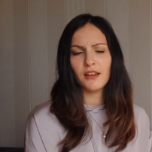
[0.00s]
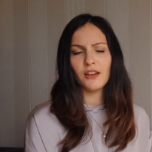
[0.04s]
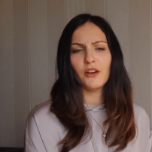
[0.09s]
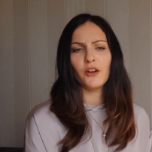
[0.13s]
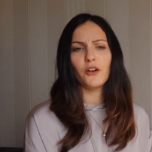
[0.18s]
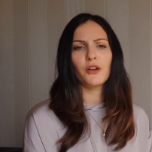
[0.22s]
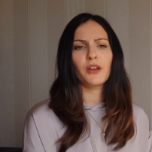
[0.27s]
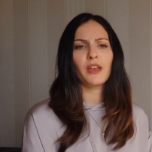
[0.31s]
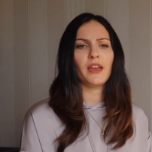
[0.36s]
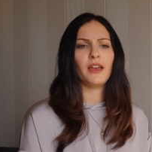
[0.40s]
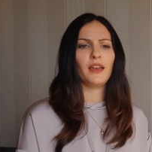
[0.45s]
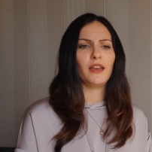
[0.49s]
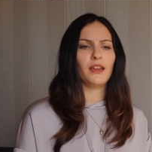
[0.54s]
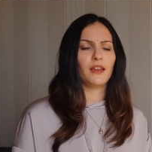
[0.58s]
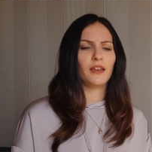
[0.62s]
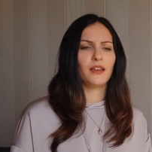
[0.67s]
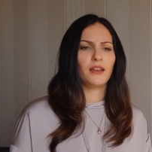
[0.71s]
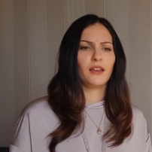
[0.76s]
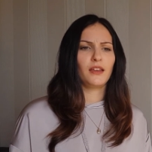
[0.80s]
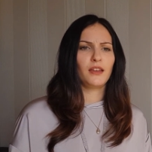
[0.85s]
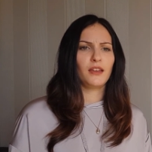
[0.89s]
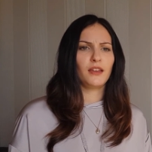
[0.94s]
Okay.
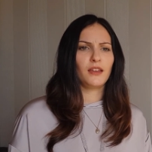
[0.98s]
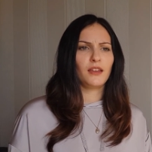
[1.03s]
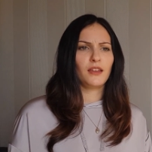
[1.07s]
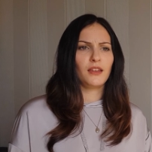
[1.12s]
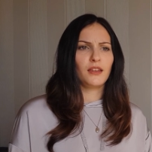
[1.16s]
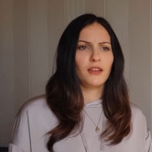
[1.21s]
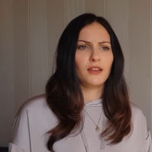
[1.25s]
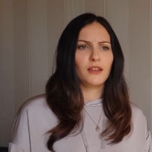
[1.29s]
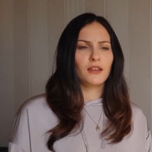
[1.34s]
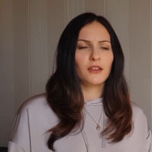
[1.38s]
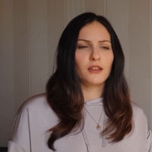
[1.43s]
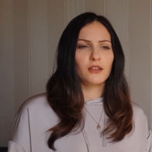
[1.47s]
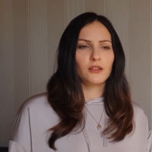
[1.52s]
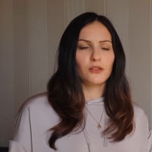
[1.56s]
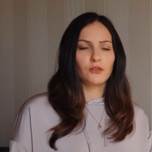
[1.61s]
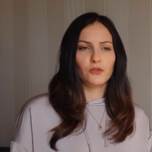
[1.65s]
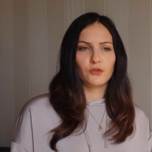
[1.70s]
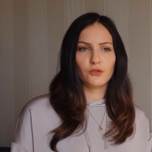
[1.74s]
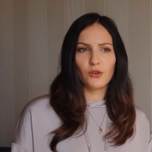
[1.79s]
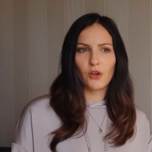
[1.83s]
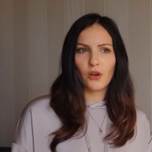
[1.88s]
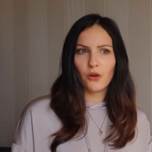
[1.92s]

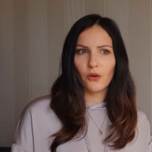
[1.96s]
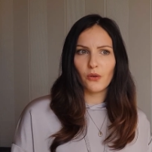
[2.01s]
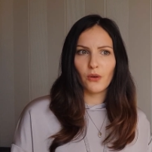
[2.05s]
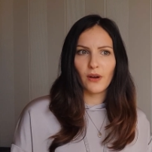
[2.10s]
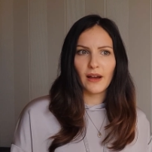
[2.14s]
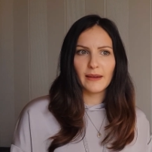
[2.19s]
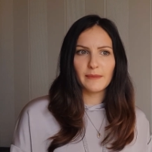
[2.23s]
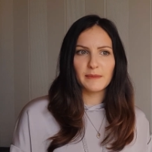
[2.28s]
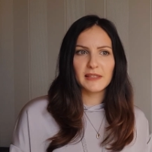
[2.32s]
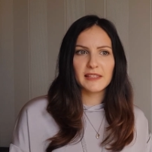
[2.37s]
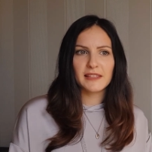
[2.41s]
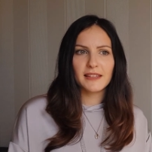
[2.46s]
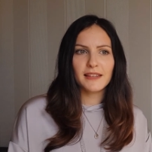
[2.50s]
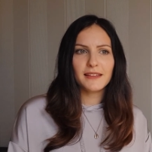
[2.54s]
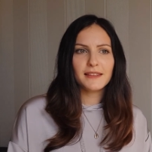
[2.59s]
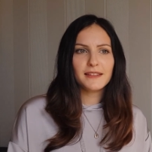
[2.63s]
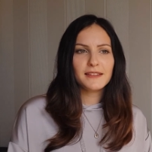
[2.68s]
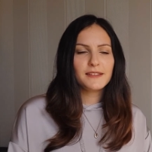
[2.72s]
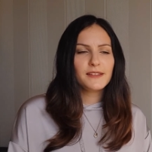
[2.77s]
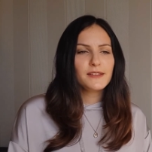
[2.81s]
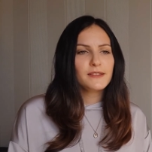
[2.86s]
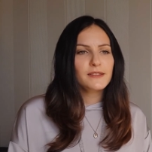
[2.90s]
So, I'm seeing
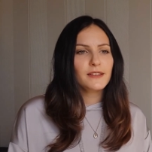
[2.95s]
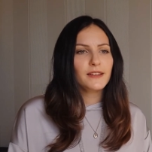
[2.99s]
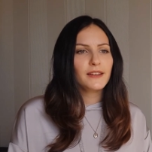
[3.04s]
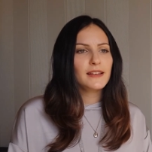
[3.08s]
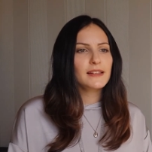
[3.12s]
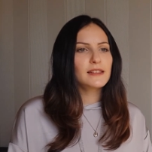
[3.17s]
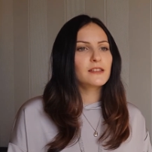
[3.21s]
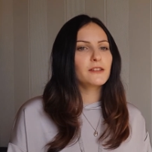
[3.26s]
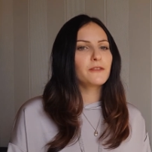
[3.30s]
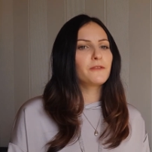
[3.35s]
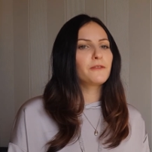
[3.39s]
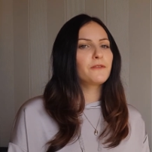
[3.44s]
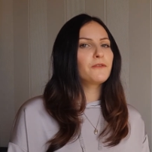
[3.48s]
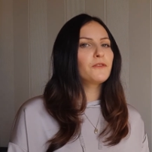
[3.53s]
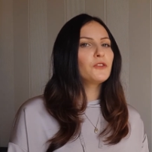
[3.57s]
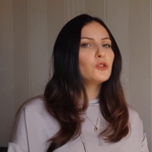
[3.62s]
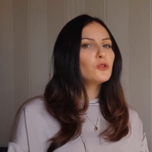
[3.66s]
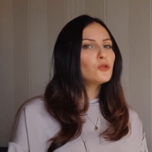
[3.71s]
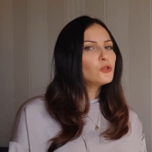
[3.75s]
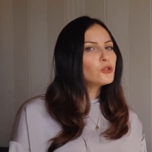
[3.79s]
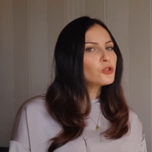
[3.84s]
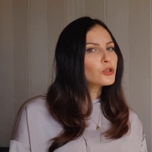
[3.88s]
this is a, it's a
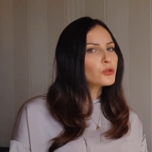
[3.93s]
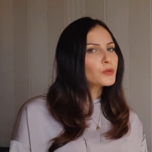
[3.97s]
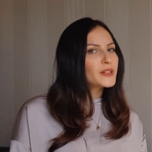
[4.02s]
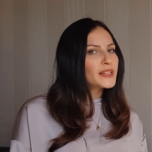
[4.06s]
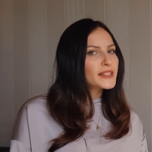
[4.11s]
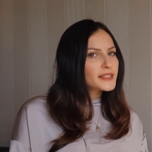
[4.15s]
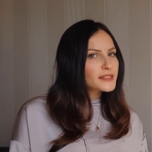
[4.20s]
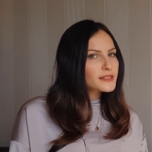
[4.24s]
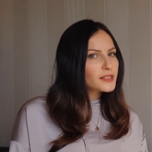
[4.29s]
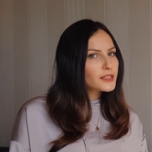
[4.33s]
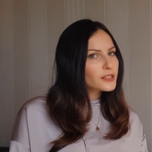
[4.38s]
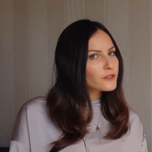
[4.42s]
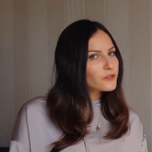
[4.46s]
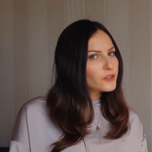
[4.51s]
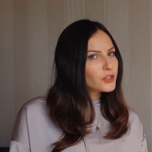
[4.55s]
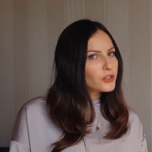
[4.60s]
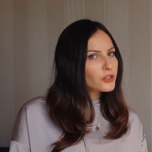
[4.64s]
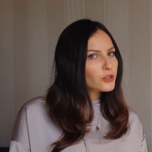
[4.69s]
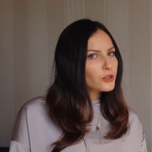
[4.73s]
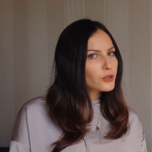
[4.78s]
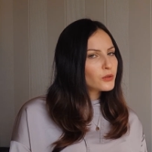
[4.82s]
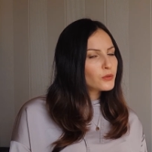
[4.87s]
futuristic
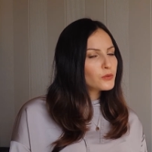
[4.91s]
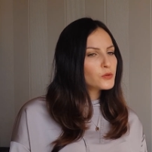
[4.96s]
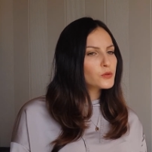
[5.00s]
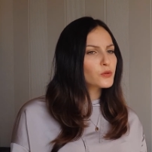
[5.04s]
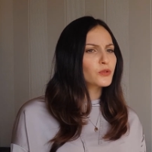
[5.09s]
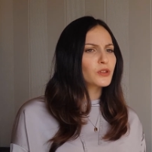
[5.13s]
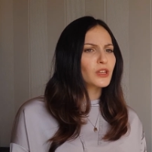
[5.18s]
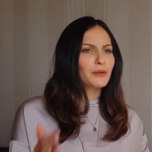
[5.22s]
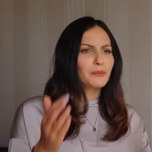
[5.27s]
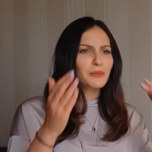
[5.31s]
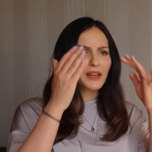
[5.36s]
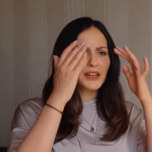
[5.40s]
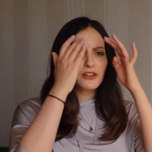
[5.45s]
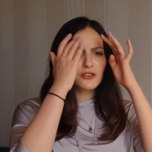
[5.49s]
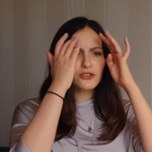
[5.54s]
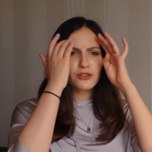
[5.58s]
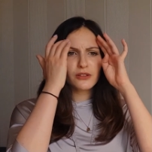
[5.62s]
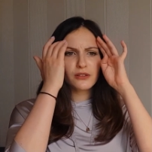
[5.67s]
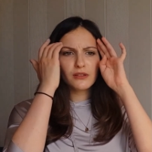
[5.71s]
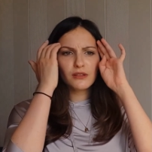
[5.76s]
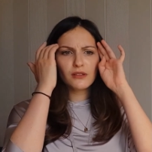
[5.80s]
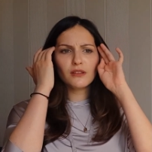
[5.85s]
video. So they
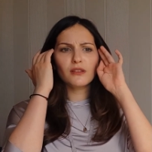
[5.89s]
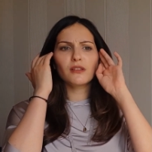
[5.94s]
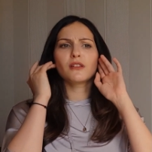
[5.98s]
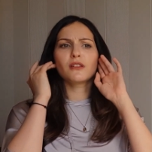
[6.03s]
mentioned